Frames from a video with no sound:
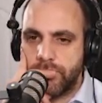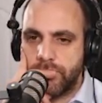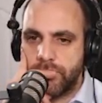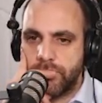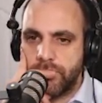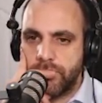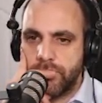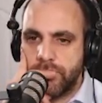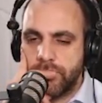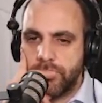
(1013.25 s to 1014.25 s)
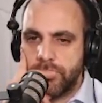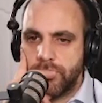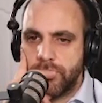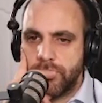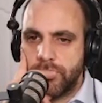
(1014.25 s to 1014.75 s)

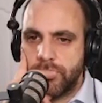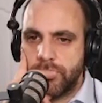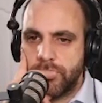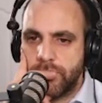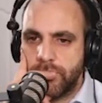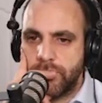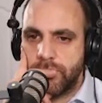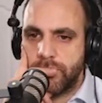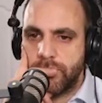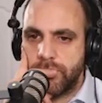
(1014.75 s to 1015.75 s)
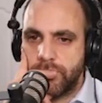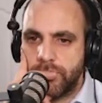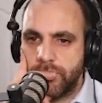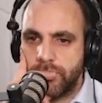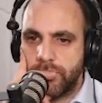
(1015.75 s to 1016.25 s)

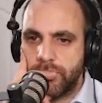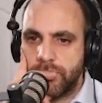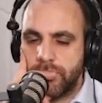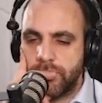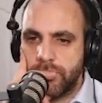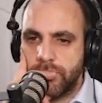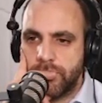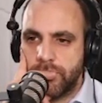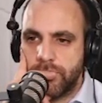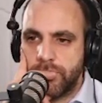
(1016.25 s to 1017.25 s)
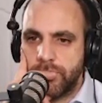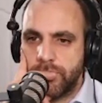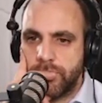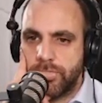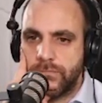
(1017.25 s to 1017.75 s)

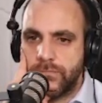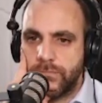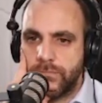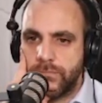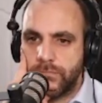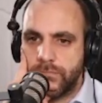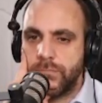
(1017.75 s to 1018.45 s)
The person shown says nothing.